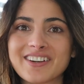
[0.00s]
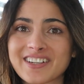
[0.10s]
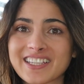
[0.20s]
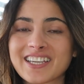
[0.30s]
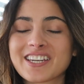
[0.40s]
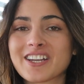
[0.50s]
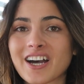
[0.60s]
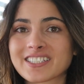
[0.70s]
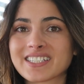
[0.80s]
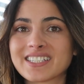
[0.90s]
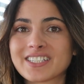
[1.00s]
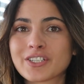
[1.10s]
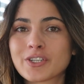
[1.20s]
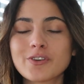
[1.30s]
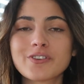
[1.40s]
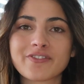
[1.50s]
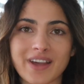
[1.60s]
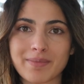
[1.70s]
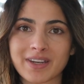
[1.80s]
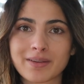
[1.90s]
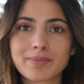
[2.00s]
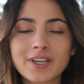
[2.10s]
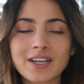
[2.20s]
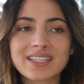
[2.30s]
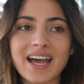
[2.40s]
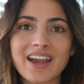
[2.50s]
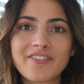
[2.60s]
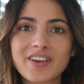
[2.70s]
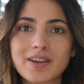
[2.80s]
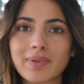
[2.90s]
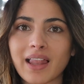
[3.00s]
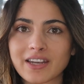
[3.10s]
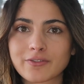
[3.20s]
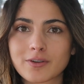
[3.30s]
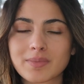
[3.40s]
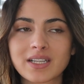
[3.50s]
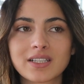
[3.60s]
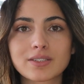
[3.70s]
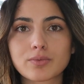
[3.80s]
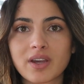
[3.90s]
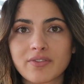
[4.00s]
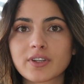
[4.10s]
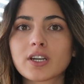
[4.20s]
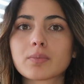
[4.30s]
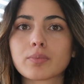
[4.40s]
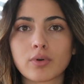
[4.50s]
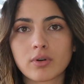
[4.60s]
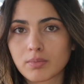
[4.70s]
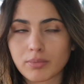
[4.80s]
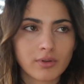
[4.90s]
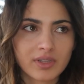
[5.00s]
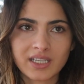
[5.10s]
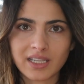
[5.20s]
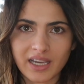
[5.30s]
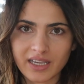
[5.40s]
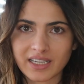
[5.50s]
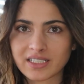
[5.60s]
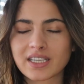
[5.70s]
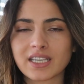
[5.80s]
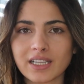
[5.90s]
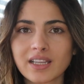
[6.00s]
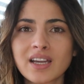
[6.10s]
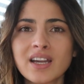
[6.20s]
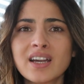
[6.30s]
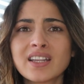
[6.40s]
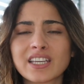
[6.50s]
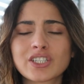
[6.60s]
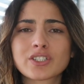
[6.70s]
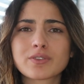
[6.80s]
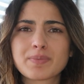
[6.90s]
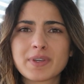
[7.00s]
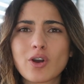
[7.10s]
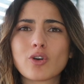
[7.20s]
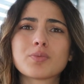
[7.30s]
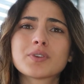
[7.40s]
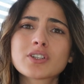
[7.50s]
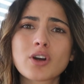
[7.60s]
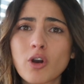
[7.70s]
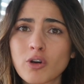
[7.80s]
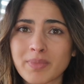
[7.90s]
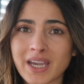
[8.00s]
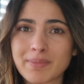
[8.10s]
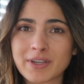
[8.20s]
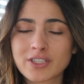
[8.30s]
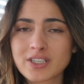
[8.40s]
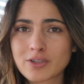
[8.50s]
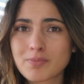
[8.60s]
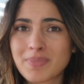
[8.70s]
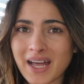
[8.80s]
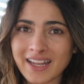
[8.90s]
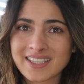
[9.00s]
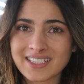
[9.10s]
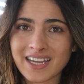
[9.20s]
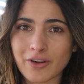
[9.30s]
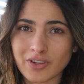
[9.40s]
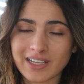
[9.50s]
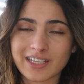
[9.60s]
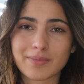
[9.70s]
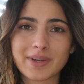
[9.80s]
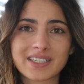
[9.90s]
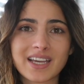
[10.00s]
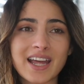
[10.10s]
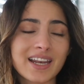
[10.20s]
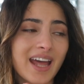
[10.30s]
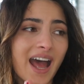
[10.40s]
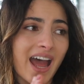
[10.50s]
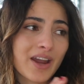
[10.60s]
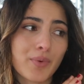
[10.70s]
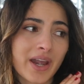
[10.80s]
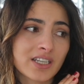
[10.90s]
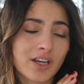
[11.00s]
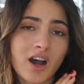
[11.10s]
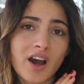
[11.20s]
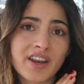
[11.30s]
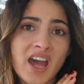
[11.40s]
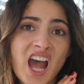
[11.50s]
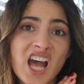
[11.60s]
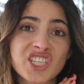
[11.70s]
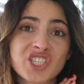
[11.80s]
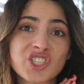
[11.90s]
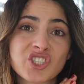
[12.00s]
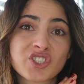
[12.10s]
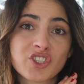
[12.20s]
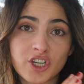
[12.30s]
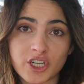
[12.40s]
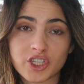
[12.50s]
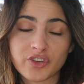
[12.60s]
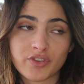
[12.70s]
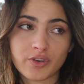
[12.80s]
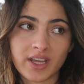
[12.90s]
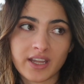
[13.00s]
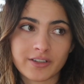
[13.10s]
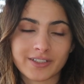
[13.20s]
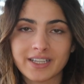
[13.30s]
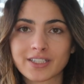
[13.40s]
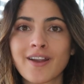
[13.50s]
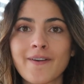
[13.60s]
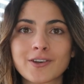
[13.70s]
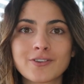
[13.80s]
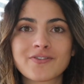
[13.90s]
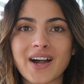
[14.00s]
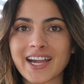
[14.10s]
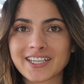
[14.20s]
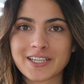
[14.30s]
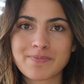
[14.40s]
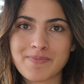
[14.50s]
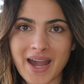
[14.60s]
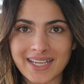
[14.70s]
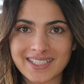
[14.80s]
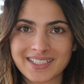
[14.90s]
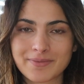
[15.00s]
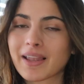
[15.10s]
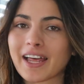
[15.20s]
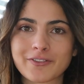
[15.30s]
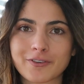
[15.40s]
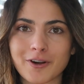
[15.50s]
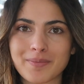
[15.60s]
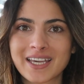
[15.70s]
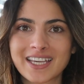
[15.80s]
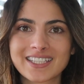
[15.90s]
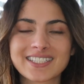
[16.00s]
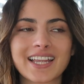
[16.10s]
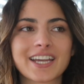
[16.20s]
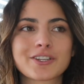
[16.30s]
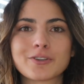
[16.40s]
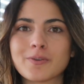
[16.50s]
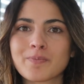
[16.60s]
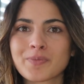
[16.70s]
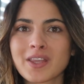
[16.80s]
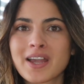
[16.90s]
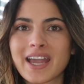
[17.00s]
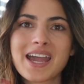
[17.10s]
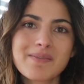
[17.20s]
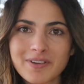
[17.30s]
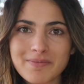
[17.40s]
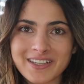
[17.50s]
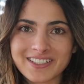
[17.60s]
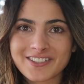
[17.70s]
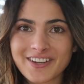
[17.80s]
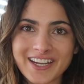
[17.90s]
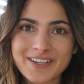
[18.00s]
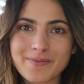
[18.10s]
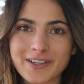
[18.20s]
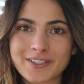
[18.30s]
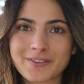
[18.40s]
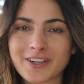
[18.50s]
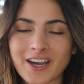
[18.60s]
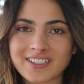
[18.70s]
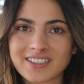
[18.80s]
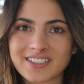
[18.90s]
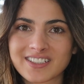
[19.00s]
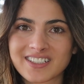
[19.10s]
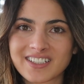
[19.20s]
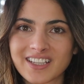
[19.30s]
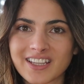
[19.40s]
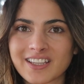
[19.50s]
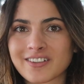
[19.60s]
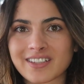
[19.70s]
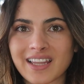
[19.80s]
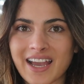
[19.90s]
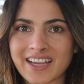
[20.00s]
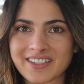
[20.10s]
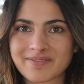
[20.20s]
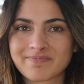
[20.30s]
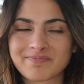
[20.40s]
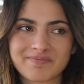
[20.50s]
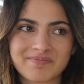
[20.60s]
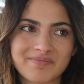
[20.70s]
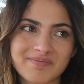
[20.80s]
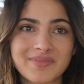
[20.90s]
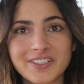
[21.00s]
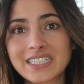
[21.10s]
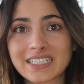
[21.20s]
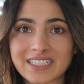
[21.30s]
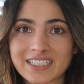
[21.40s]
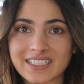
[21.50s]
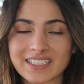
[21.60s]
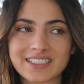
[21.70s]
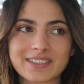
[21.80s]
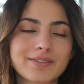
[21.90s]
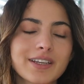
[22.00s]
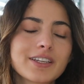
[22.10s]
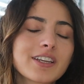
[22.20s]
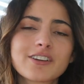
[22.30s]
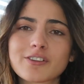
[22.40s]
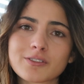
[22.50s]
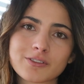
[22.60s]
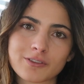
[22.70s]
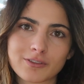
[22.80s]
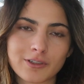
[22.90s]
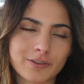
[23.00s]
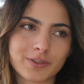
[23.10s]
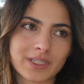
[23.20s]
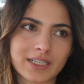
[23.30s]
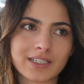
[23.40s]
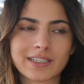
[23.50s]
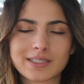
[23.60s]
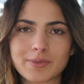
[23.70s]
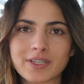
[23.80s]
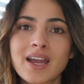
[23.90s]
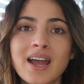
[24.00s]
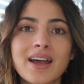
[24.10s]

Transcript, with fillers: really not too feminine, because I think platform heels, if they are bulky like at the heel, they should be open toe maybe, just to balance it out a little bit. And I went on a search through the internet to find the best platform heels, like to implement the trend but to not look like ridiculous. They don't look ridiculous, but